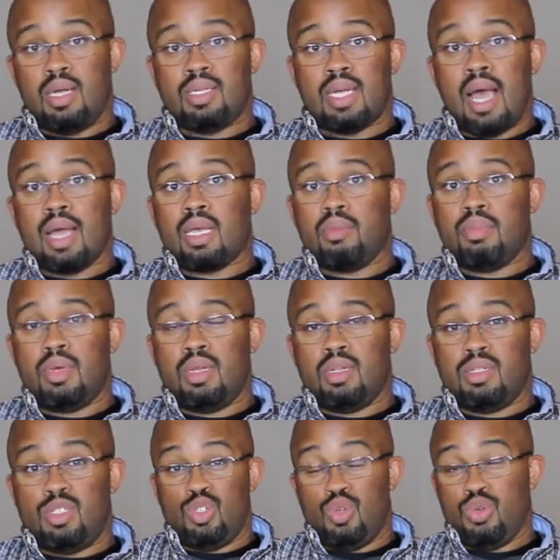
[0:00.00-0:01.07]
document
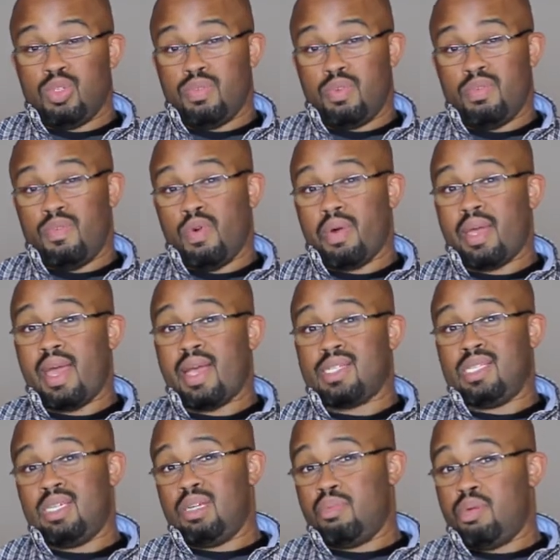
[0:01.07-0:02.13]
used for
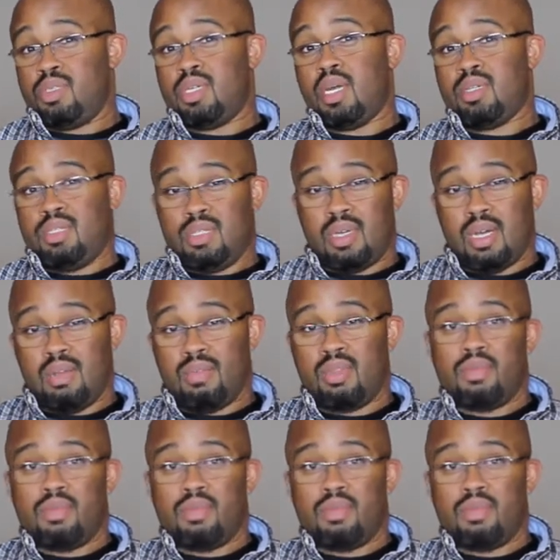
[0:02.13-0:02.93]
forecasting and projecting kind of